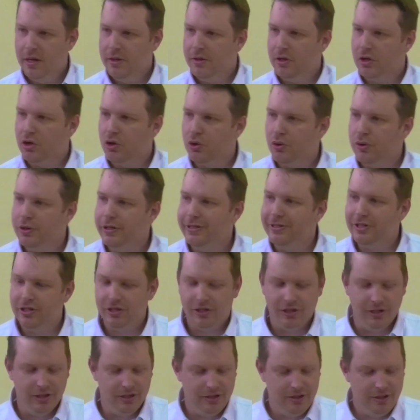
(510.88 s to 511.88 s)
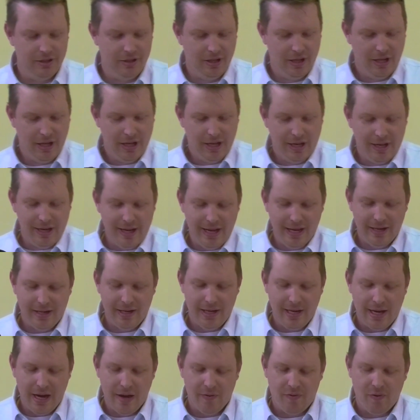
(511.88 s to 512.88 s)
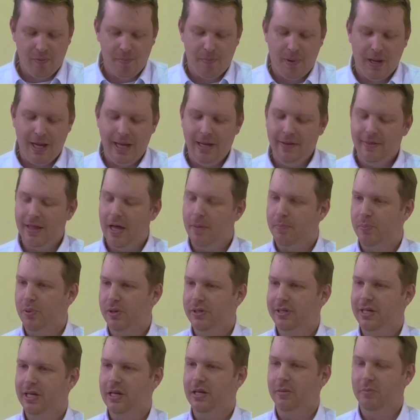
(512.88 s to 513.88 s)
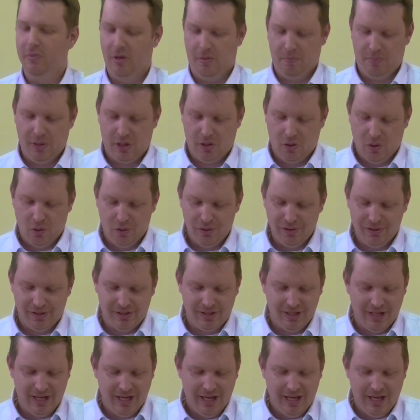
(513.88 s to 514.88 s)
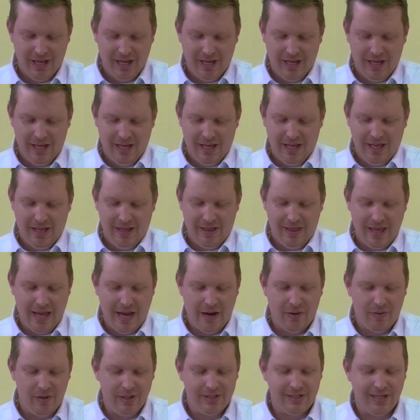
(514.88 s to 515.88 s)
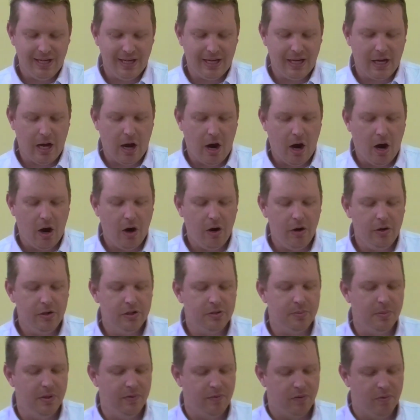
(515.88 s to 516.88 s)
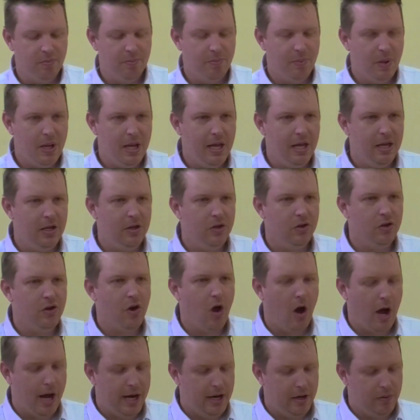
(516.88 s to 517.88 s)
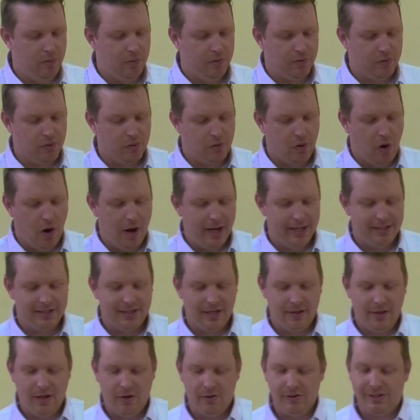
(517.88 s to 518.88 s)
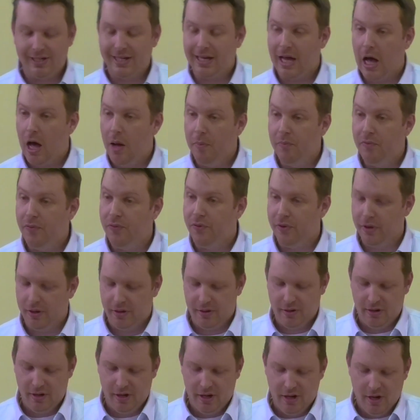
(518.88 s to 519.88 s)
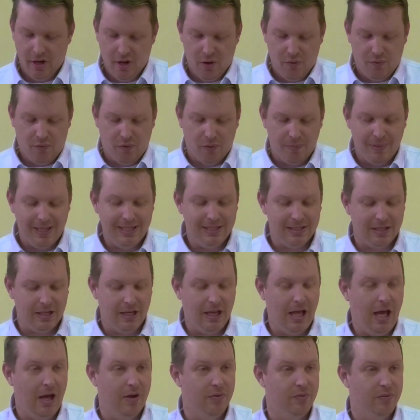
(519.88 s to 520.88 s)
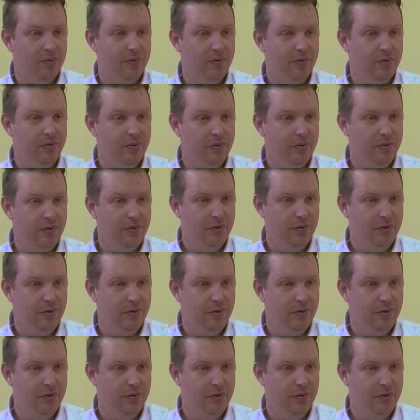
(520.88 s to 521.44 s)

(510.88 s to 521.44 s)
The Christian need never be in that predicament because there is encouragement from being united with Christ and there is comfort from his love.